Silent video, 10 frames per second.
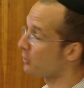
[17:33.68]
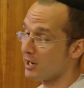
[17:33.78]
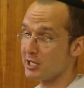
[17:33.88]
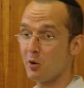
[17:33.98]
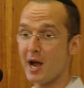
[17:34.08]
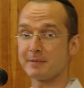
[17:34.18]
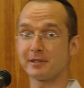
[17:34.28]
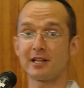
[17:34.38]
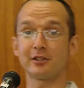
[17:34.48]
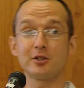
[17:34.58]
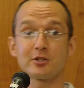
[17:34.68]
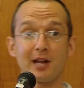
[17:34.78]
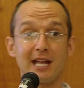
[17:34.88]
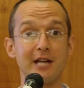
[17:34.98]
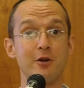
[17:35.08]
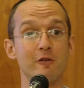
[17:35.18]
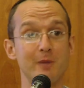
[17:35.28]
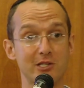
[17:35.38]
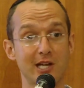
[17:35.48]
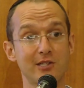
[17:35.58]
a great UX. You'll tell the user, hey, I know you've
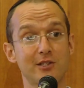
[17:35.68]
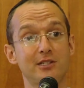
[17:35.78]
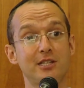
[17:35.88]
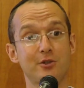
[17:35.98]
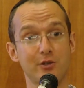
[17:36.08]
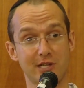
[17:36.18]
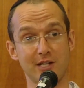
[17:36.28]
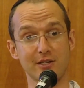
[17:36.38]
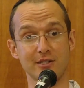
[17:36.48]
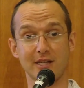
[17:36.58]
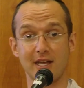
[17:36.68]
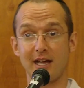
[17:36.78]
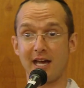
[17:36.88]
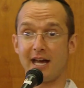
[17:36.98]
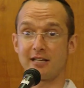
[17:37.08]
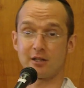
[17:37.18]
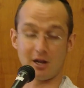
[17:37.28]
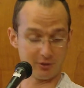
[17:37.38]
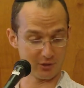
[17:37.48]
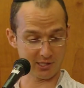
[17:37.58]
made changes. These are your changes, and to
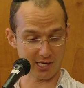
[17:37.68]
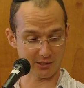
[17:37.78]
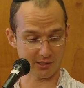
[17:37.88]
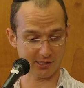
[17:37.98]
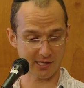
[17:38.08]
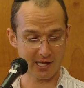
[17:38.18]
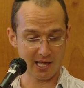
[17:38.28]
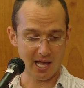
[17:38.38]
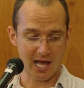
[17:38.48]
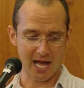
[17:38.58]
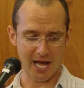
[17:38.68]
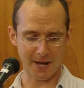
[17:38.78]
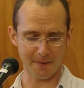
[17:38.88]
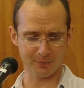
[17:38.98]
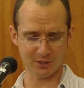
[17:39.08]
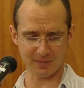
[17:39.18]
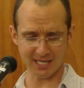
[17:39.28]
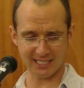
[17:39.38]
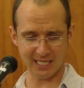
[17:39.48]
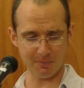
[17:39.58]
undo the changes. Some
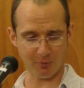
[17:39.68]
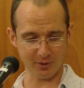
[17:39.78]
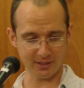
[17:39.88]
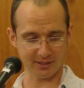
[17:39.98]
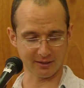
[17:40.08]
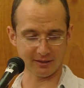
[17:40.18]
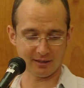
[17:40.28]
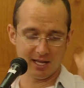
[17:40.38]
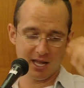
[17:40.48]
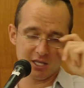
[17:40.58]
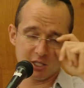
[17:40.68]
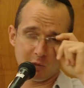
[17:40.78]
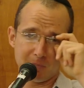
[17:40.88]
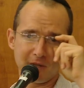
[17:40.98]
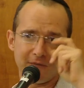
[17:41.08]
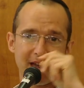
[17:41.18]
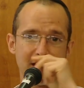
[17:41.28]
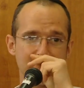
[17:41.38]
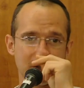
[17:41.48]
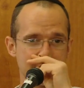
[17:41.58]
kind of key points here. So with built
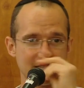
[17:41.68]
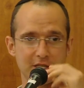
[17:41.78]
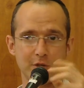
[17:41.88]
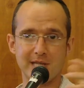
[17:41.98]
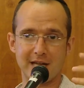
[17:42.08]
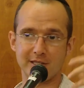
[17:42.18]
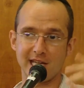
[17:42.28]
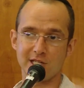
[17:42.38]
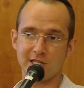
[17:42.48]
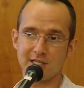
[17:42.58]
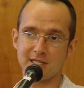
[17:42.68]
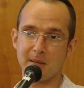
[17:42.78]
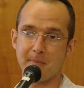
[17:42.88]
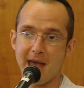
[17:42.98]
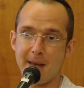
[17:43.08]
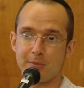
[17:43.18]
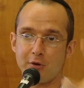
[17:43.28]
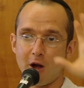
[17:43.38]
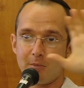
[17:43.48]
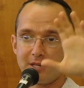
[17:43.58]
value, you're essentially using annotations to map
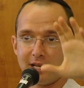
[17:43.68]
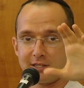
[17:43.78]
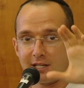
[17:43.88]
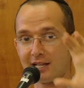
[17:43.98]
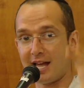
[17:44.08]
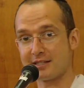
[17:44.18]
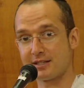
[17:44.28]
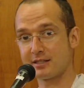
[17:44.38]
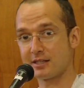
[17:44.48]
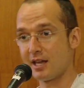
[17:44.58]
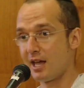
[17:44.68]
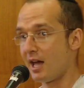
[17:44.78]
your objects to classes.